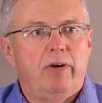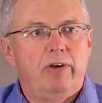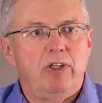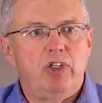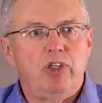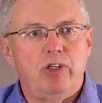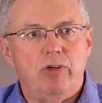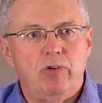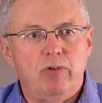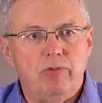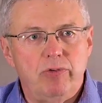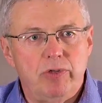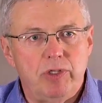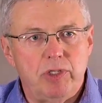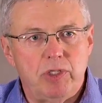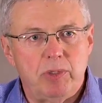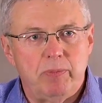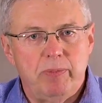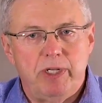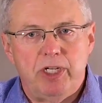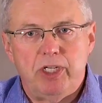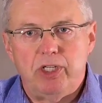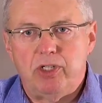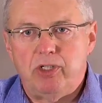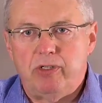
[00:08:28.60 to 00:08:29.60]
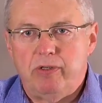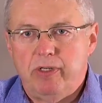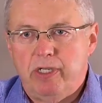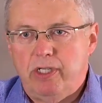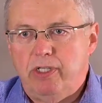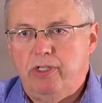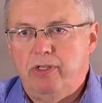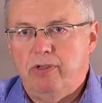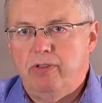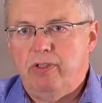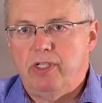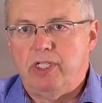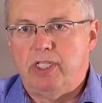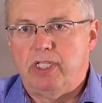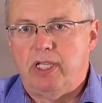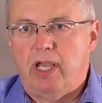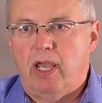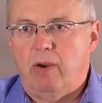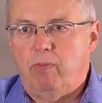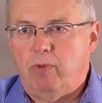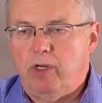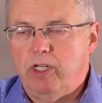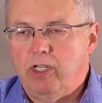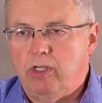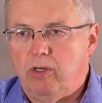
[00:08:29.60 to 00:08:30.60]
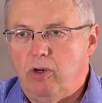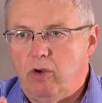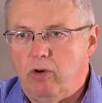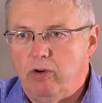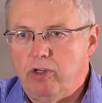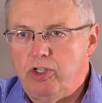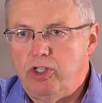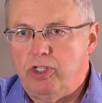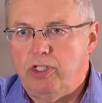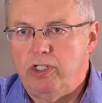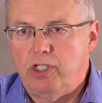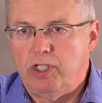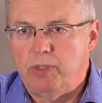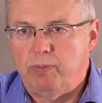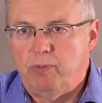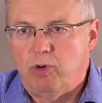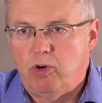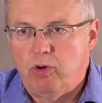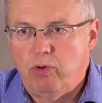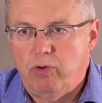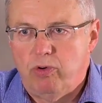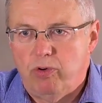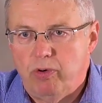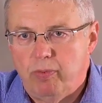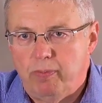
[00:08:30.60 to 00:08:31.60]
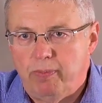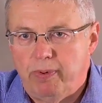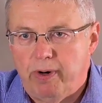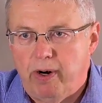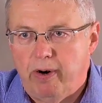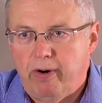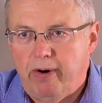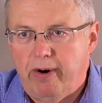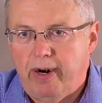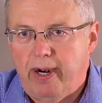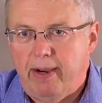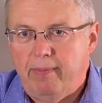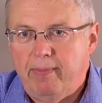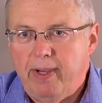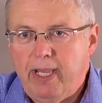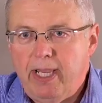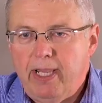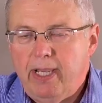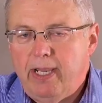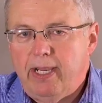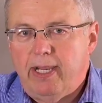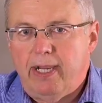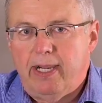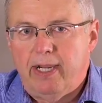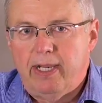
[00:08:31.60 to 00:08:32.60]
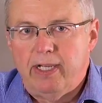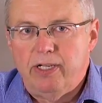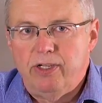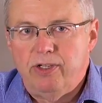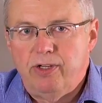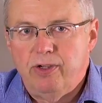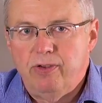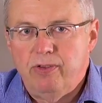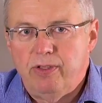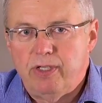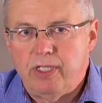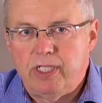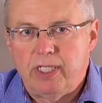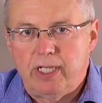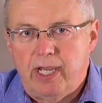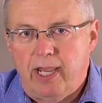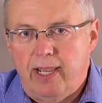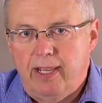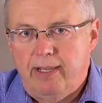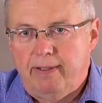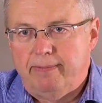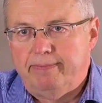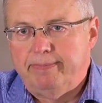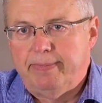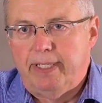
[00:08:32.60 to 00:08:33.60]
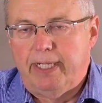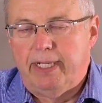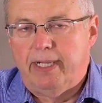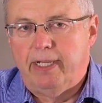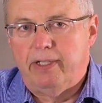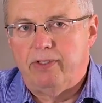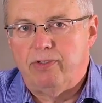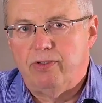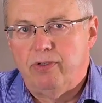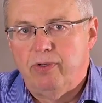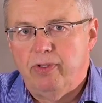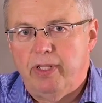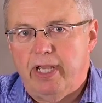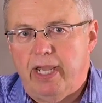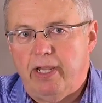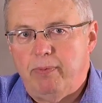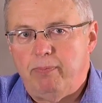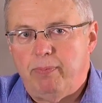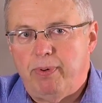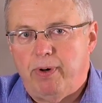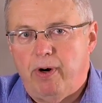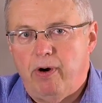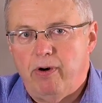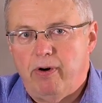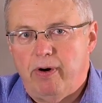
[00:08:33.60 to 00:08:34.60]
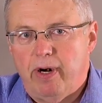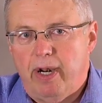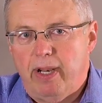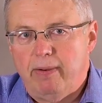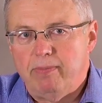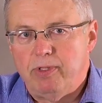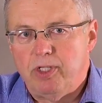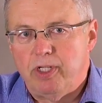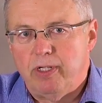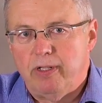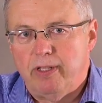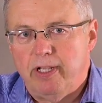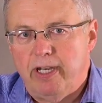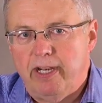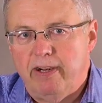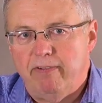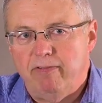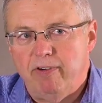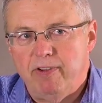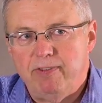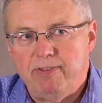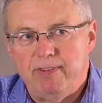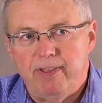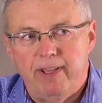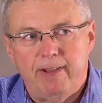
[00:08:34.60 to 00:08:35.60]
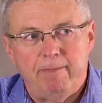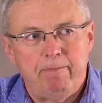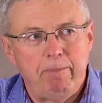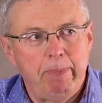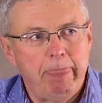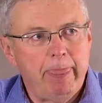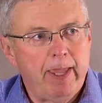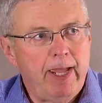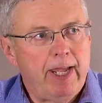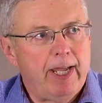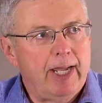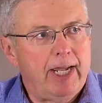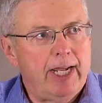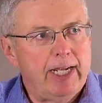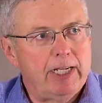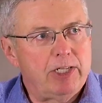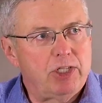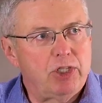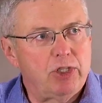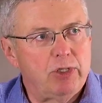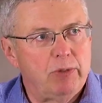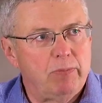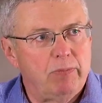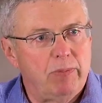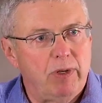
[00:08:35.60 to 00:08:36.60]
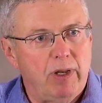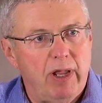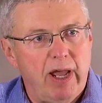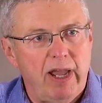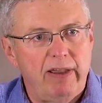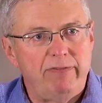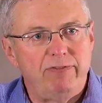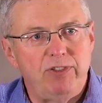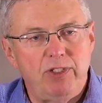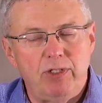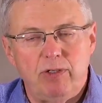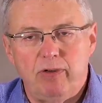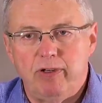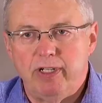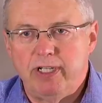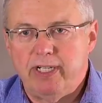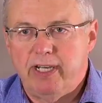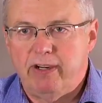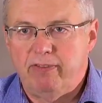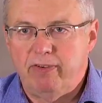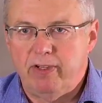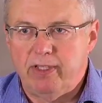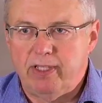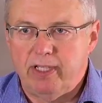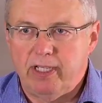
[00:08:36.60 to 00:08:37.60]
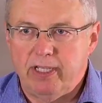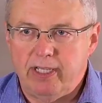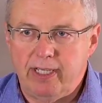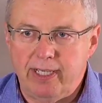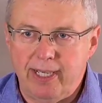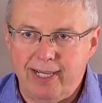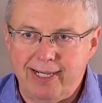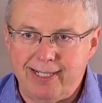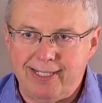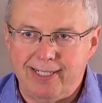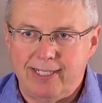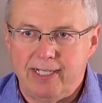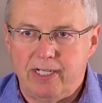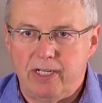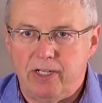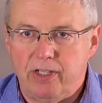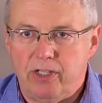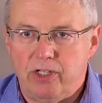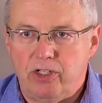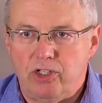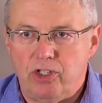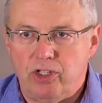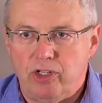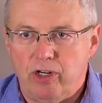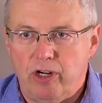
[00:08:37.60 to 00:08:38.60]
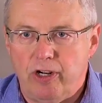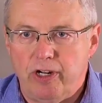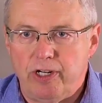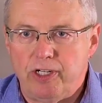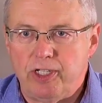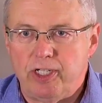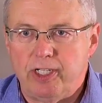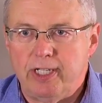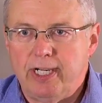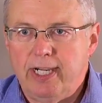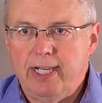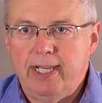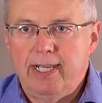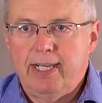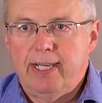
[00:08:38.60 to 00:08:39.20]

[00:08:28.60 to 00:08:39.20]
children's ministry, do the same. When you launch your small group program, do the same through that program, so that everything has some life to it and everything kicks into the church.